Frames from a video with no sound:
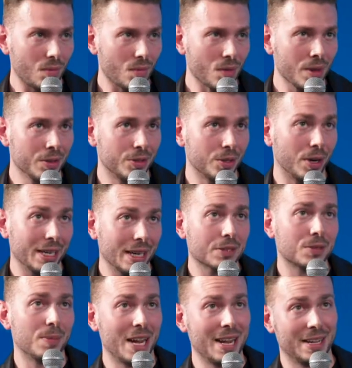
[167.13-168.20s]
so I
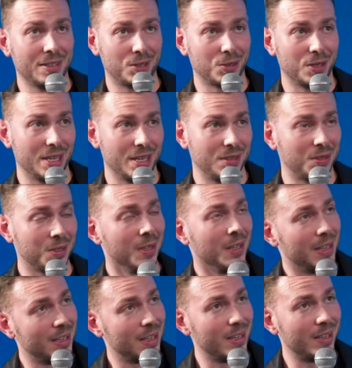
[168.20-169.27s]
guess my answer is,
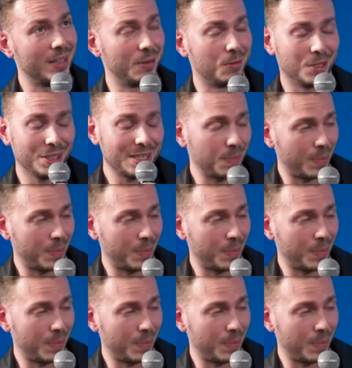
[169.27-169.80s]
it really